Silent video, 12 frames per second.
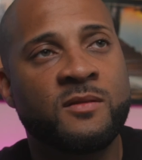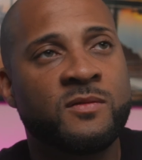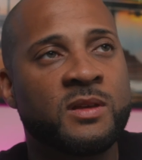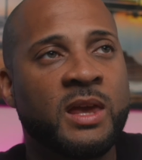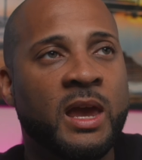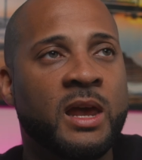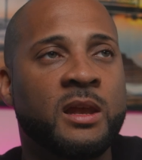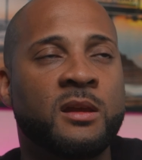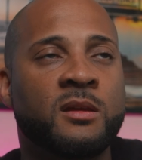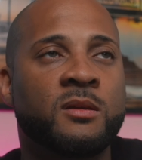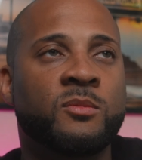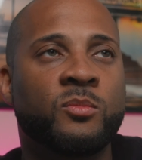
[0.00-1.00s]
of the
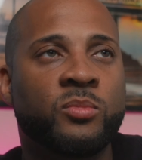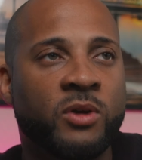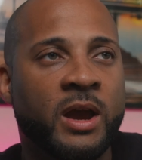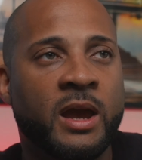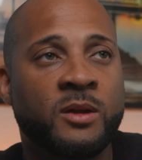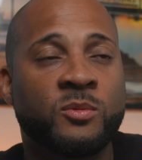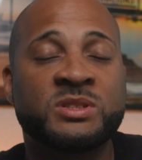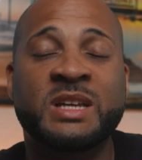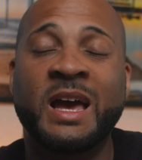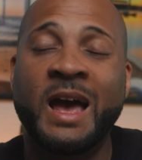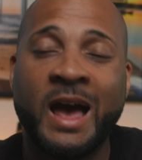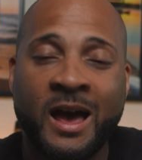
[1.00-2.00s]
Canon brand, which
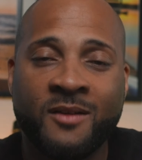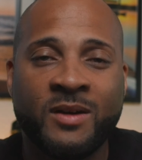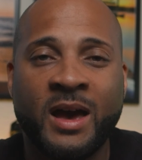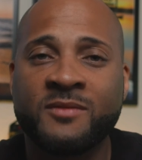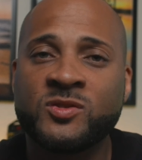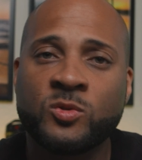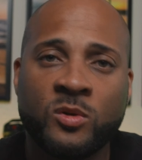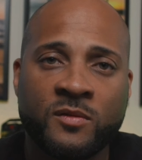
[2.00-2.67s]
I have two